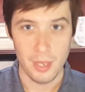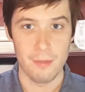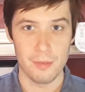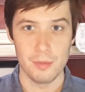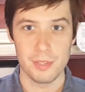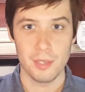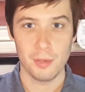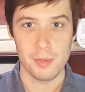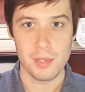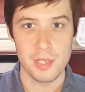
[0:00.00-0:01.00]
If you
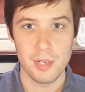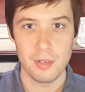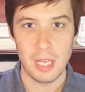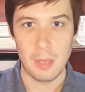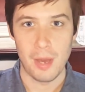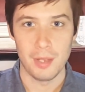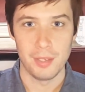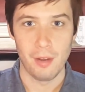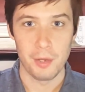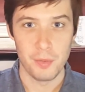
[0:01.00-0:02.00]
still don't see your name
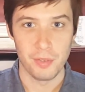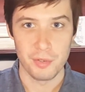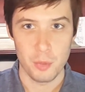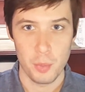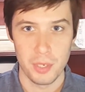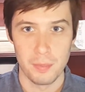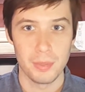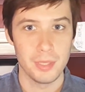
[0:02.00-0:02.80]
on there and you've contributed,